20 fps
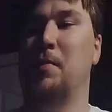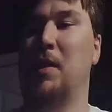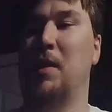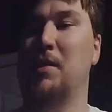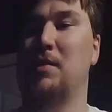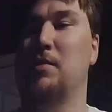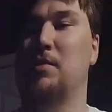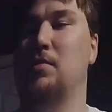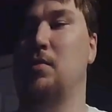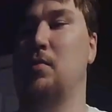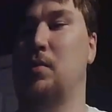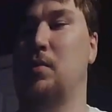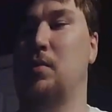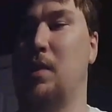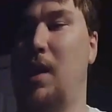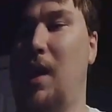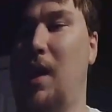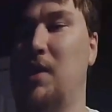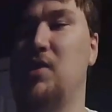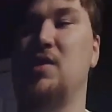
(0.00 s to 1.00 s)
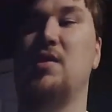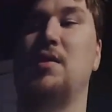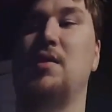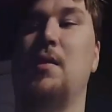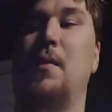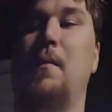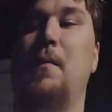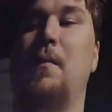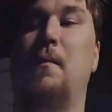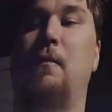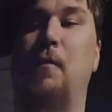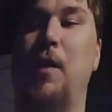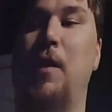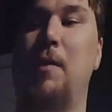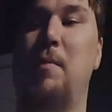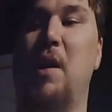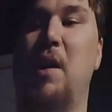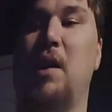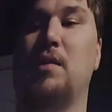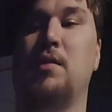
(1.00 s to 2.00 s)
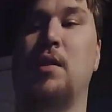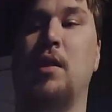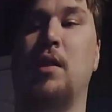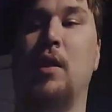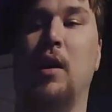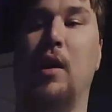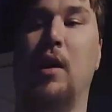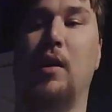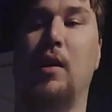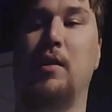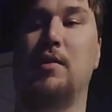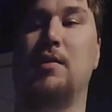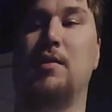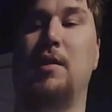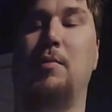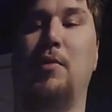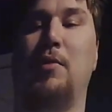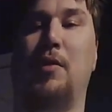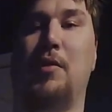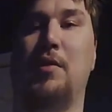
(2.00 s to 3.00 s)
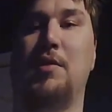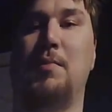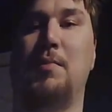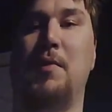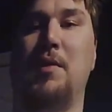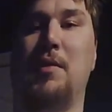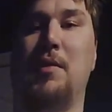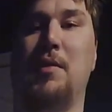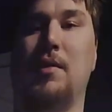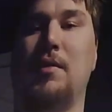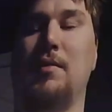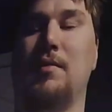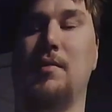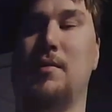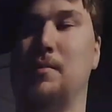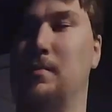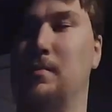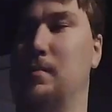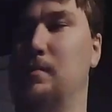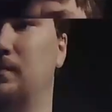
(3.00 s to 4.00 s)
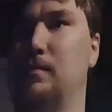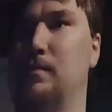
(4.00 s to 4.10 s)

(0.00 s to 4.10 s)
responses, reactions, feedbacks on a similar experience?"